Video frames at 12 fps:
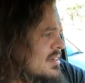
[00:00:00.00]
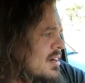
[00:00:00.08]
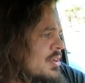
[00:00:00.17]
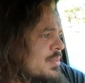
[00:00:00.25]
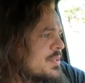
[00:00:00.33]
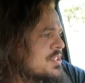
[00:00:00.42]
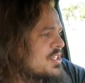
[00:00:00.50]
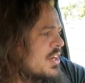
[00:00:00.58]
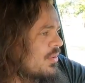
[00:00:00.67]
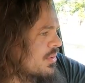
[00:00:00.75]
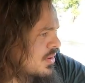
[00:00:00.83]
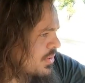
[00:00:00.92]
Are you a
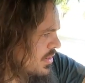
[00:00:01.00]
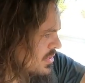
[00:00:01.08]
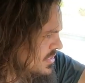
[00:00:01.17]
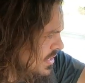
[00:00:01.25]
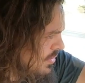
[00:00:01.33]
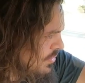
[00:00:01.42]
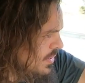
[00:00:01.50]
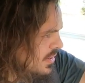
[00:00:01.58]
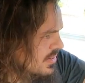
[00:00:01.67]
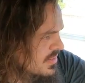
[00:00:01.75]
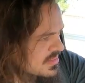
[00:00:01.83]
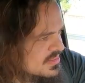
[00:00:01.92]
shower or a tower?